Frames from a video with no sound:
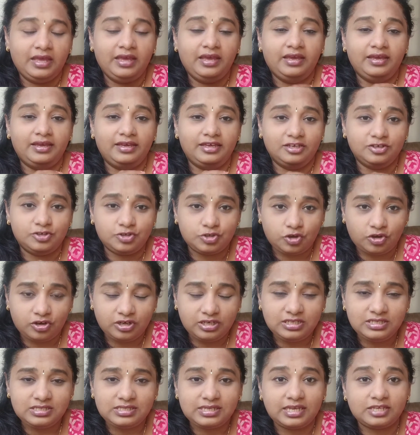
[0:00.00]

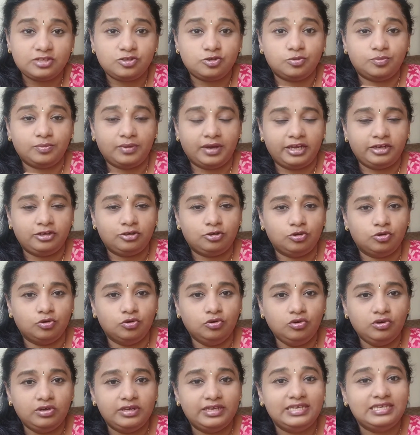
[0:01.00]
Insurance, as you might
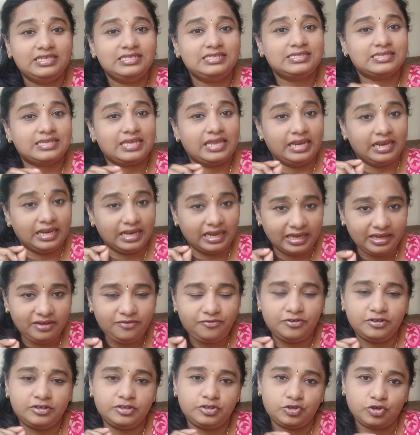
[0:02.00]
know, is
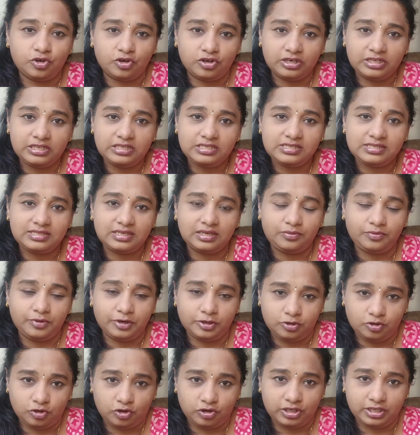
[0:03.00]
life insurance that we are
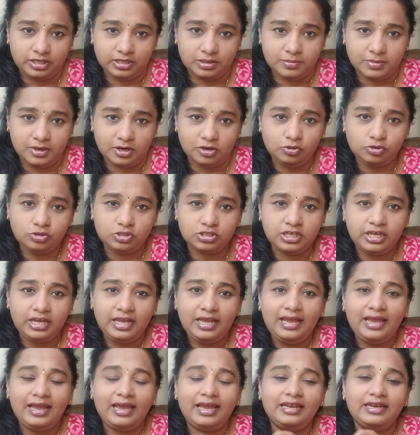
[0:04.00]
talking about,
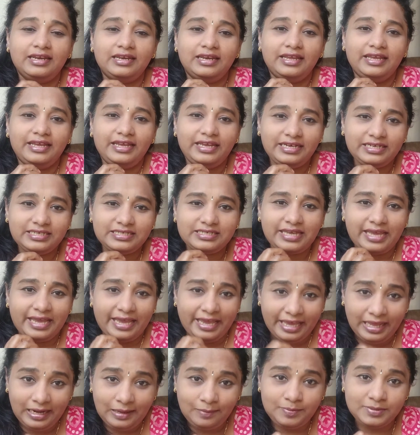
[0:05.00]
and it
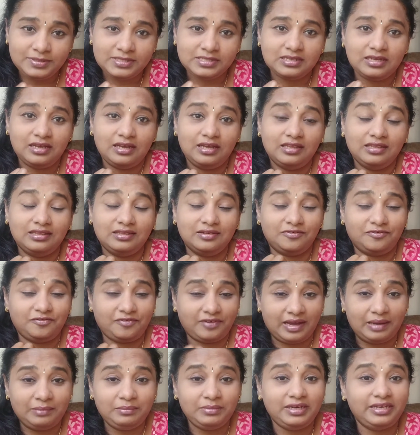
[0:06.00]
helps the
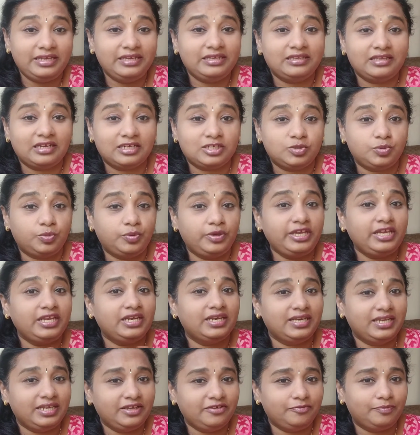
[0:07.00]
family that we
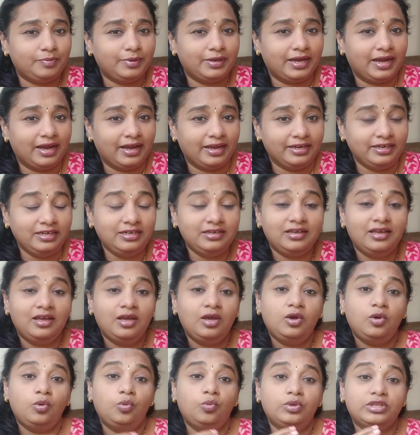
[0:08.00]
leave behind
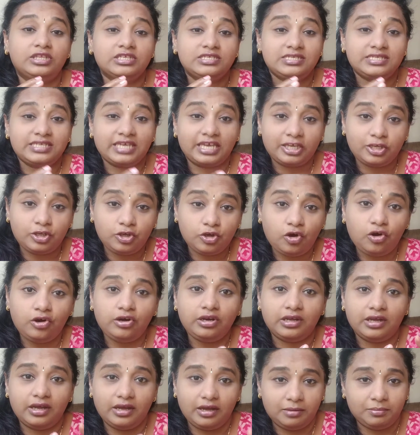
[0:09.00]
with a secured
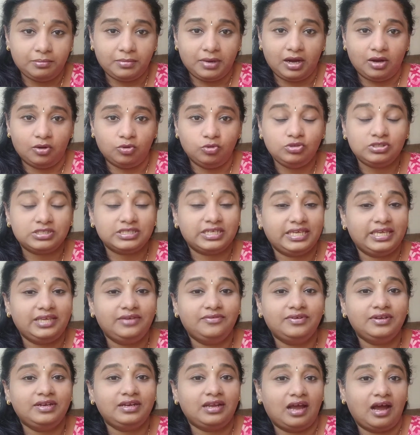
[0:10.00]
amount
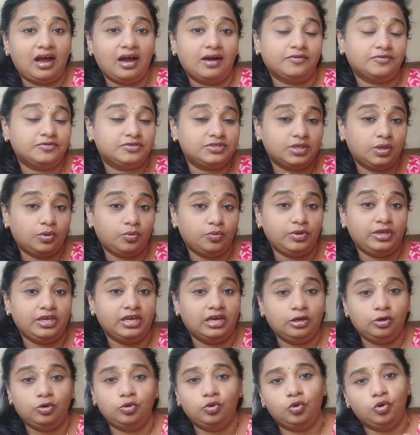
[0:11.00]
even after we
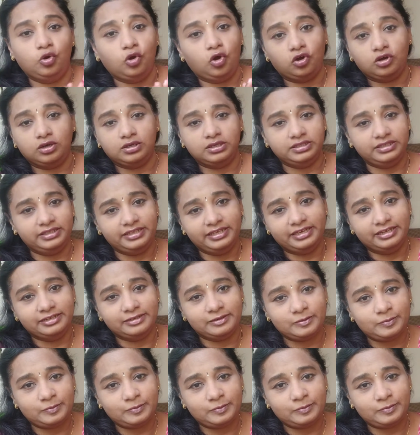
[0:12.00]
are no longer there.